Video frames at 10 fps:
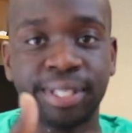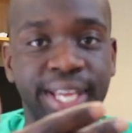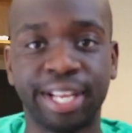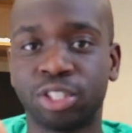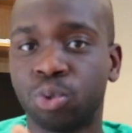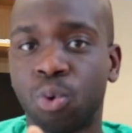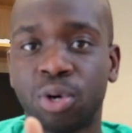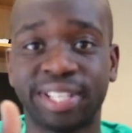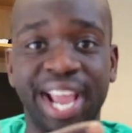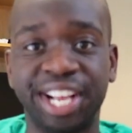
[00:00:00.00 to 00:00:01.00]
getting
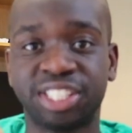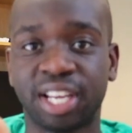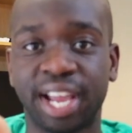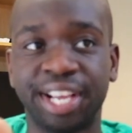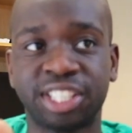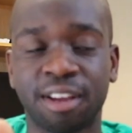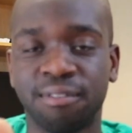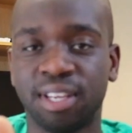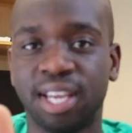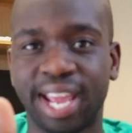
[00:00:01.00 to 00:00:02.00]
towards
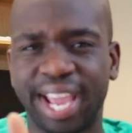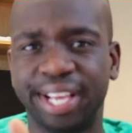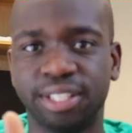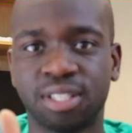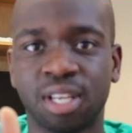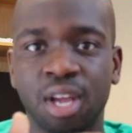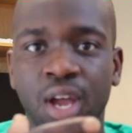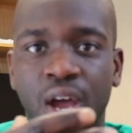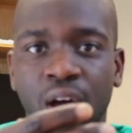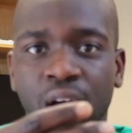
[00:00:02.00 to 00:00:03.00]
HIV and AIDS
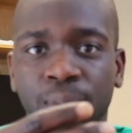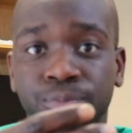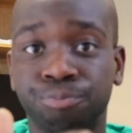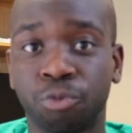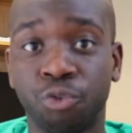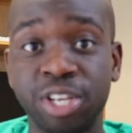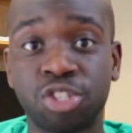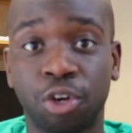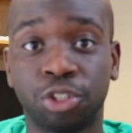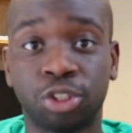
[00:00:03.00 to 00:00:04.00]

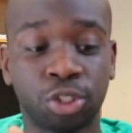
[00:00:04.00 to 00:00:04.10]
research.